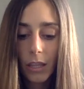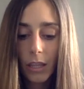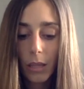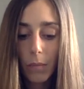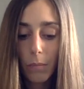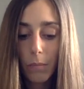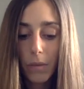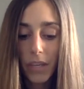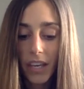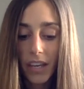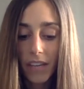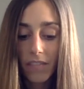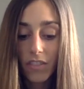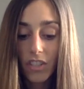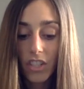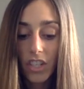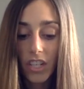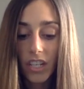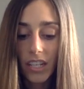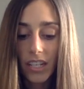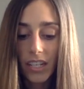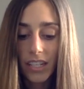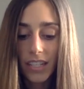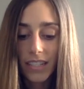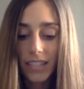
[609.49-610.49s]
The
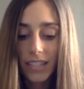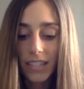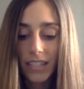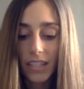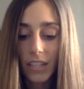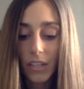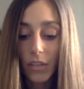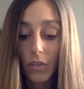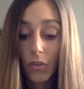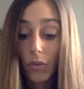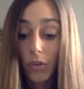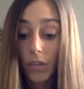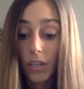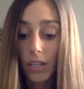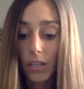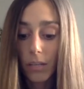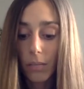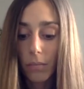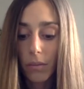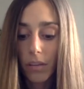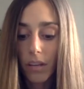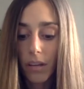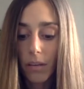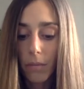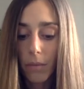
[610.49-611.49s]
BFG could see the greedy
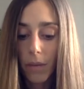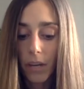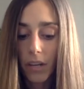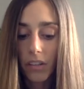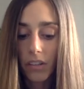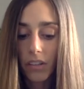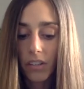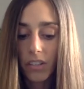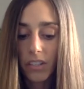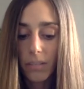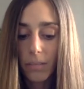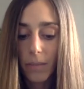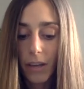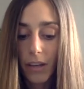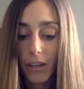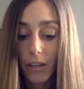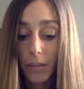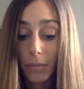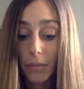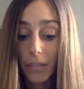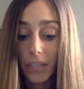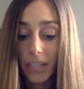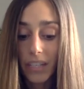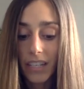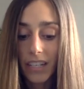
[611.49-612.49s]
blood bottler's mouth
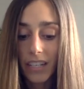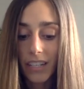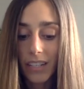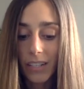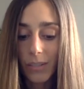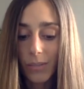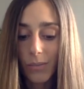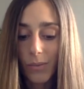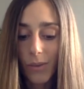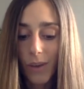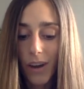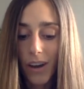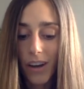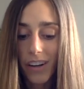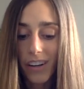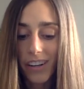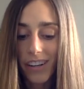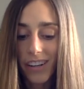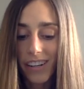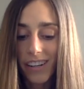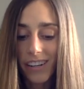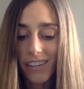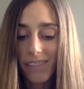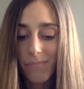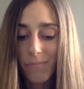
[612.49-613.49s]
beginning to
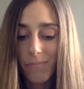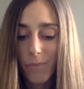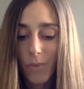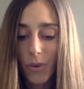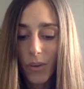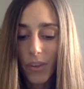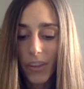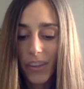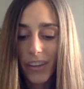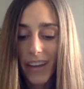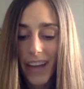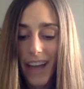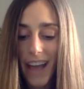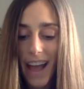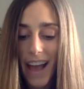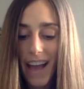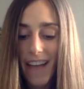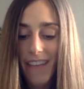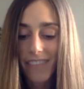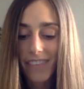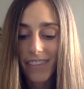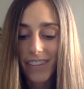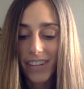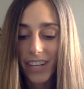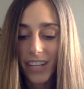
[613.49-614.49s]
water more than
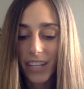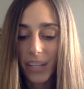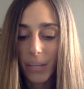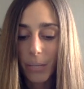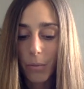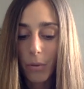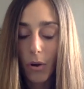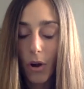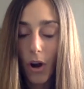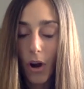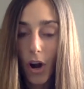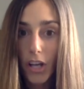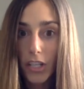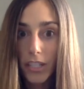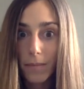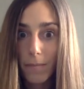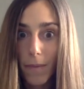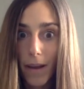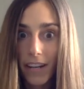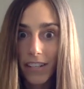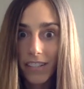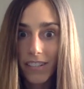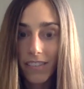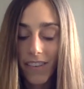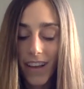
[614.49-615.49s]
ever at the
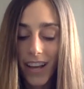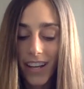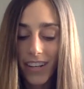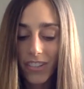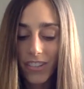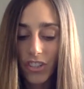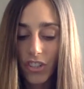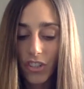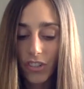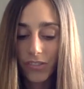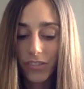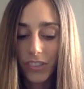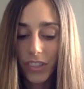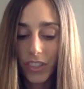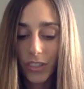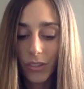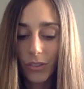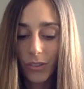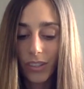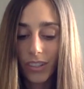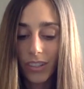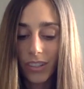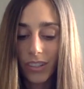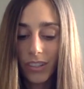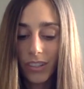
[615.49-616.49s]
prospect of extra food.